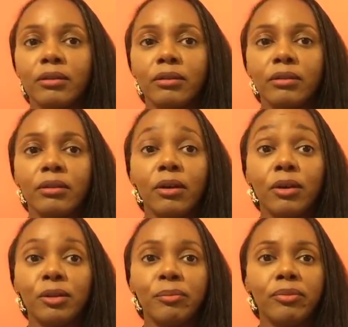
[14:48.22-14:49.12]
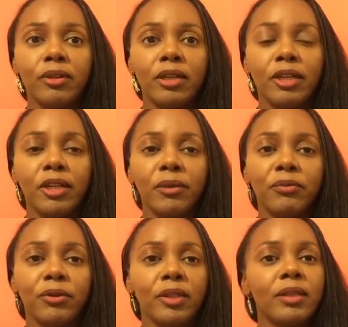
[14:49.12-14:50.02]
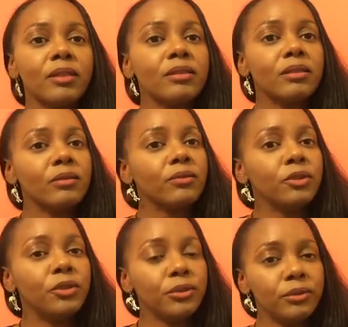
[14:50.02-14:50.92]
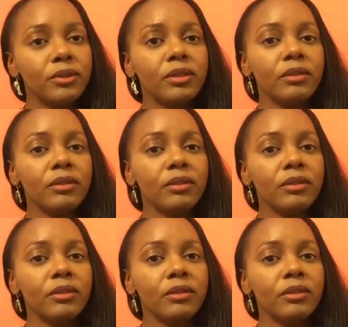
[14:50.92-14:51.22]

for the youth,